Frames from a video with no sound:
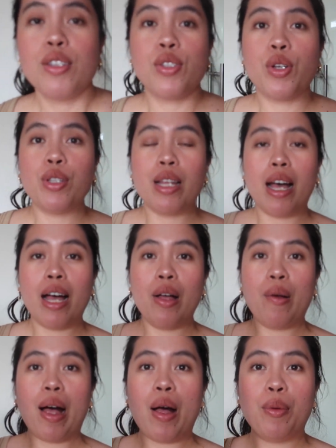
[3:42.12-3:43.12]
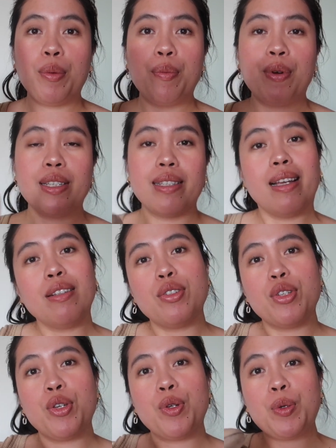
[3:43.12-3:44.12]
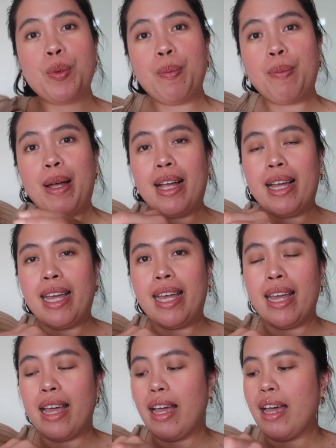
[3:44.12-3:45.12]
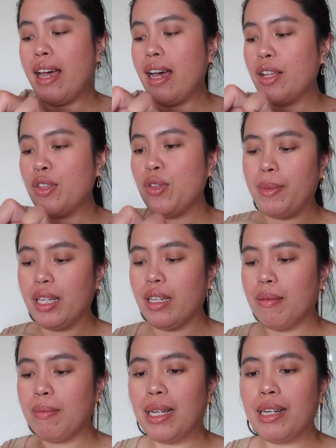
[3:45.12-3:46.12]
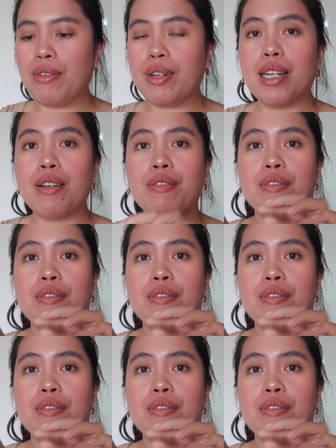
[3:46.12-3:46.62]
now I will present to you my new ballerina from